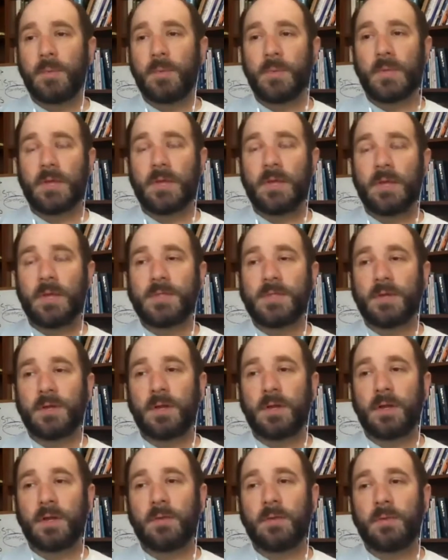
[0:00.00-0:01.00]
we it's
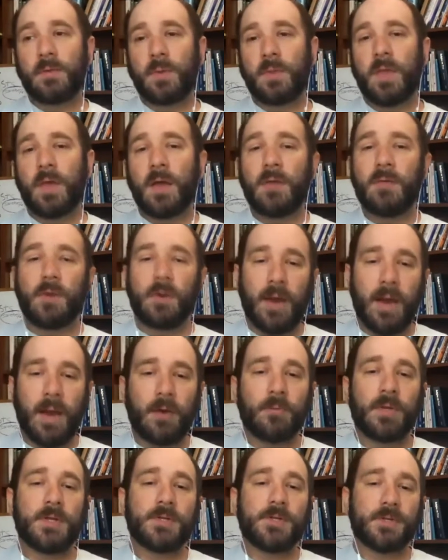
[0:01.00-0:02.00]
a lot of our
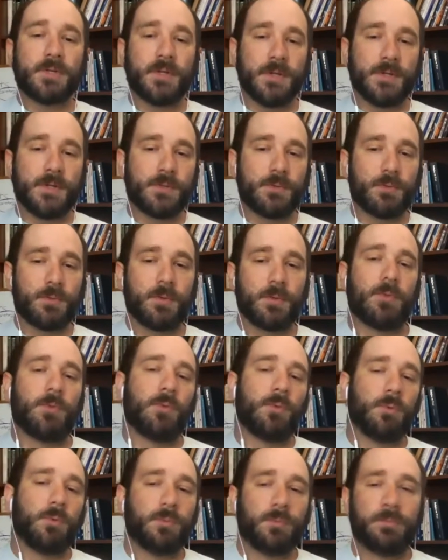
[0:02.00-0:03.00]
outreach is
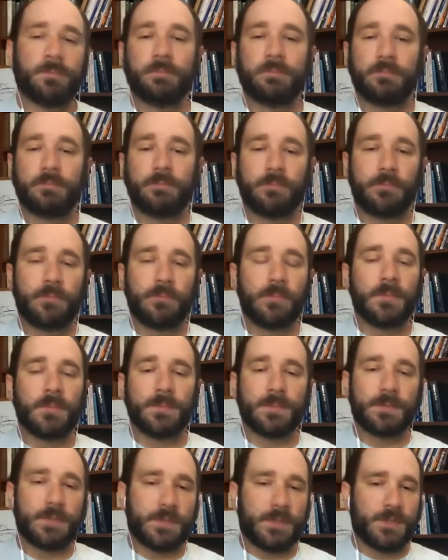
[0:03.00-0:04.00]
through
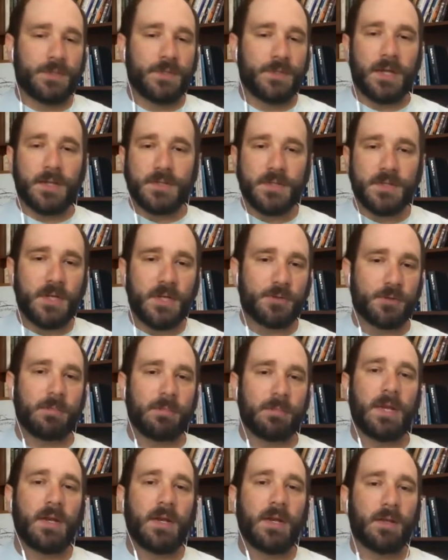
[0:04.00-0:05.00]
science teacher
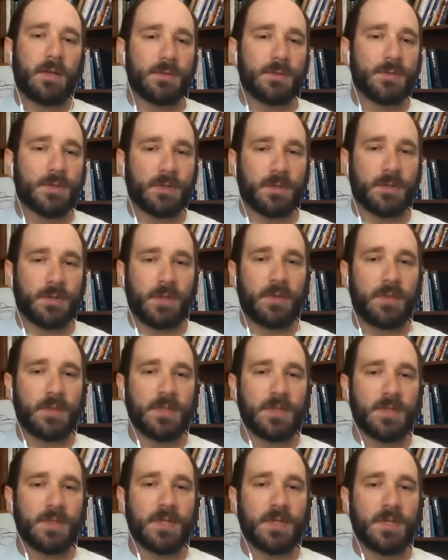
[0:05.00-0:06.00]
meetings and, and things
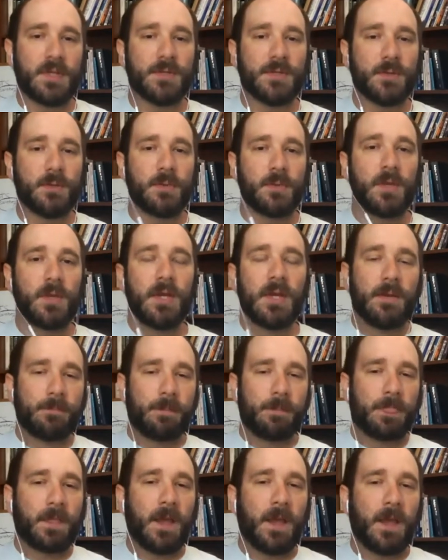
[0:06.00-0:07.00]
like that. So
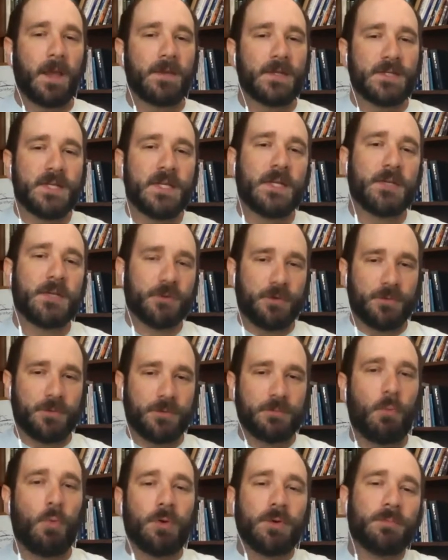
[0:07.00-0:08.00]
I think teacher
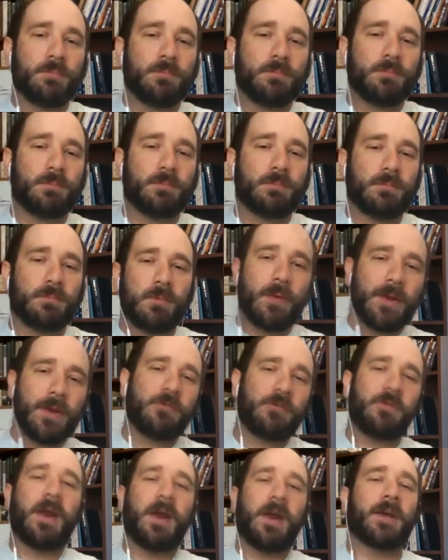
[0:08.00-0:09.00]
more a greater
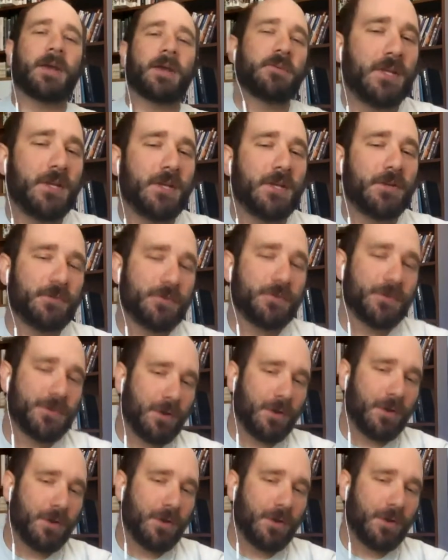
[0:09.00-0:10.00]
fraction of teachers know
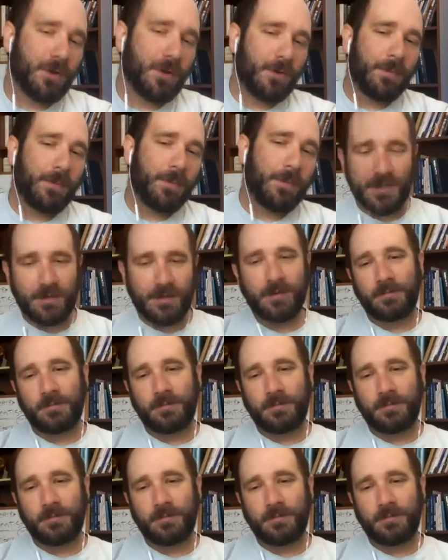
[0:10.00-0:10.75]
about us than a